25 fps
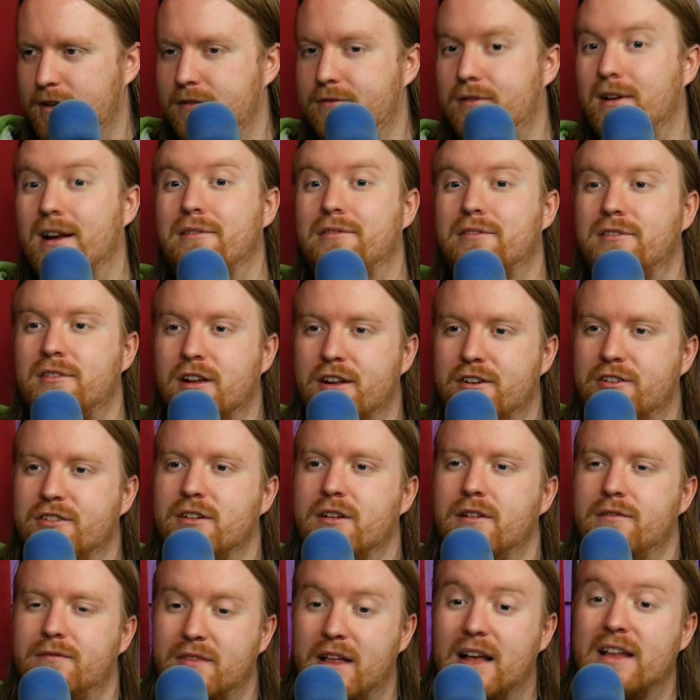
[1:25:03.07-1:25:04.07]
If you have yeah. such,
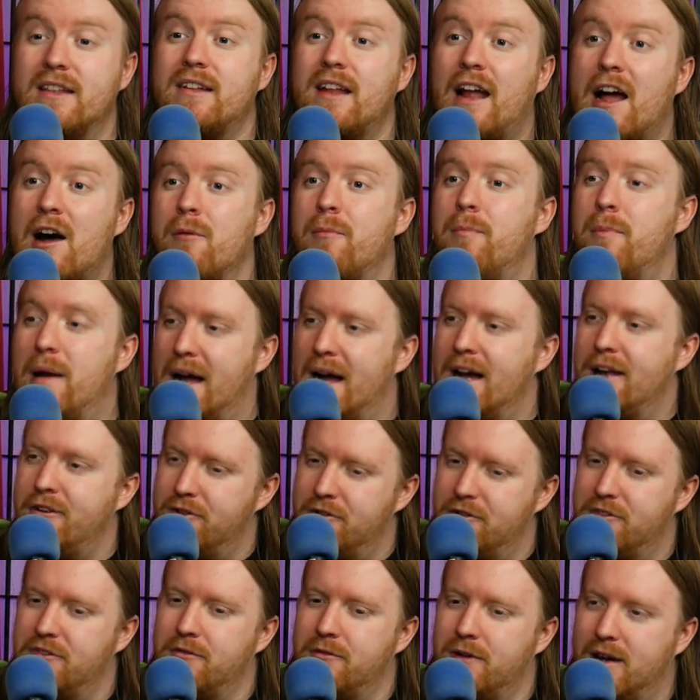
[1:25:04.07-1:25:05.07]
if that's how bad
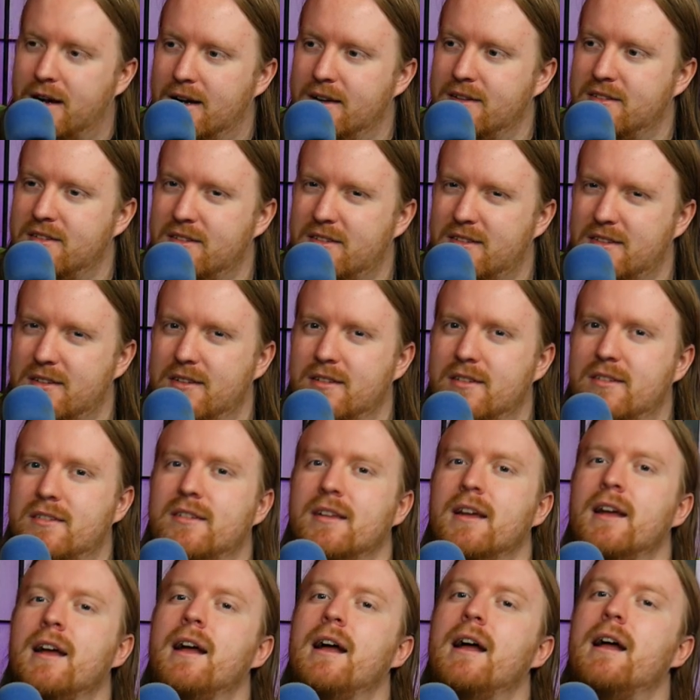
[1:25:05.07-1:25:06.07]
your psoriasis
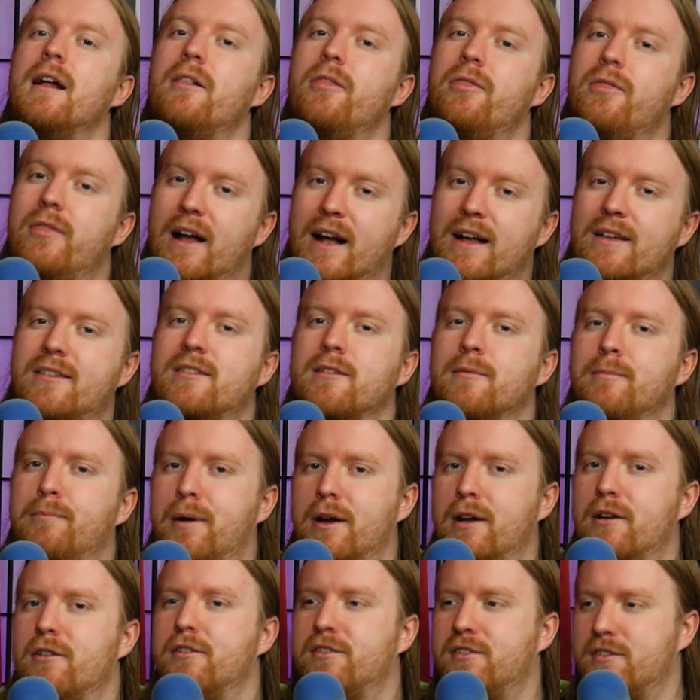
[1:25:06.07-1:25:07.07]
is, that's a
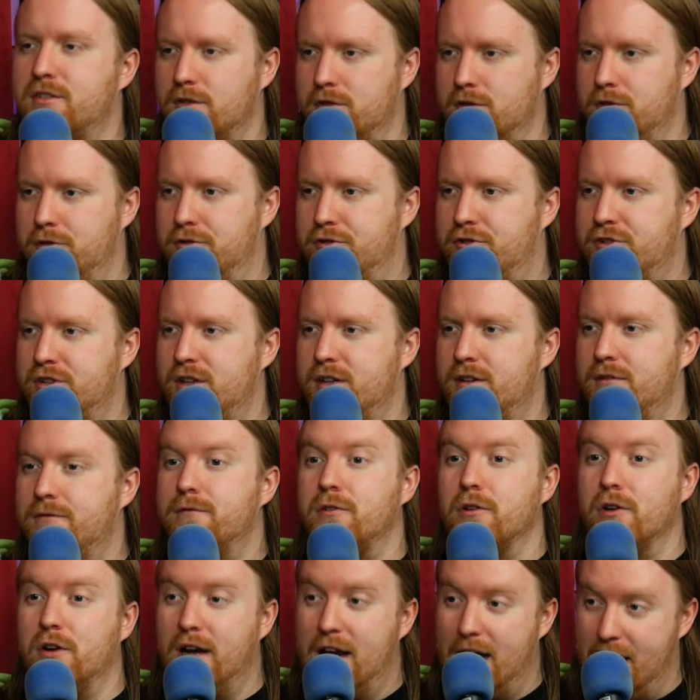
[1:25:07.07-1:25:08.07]
better solution
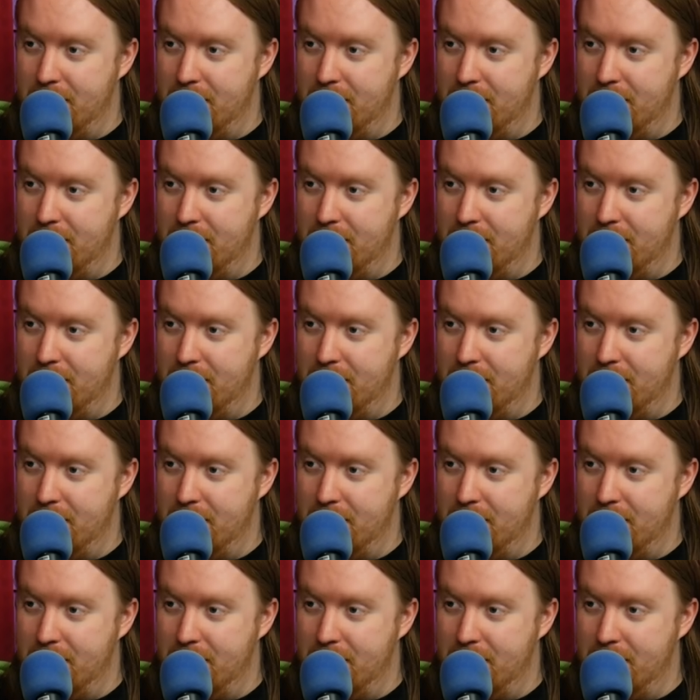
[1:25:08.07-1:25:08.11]
for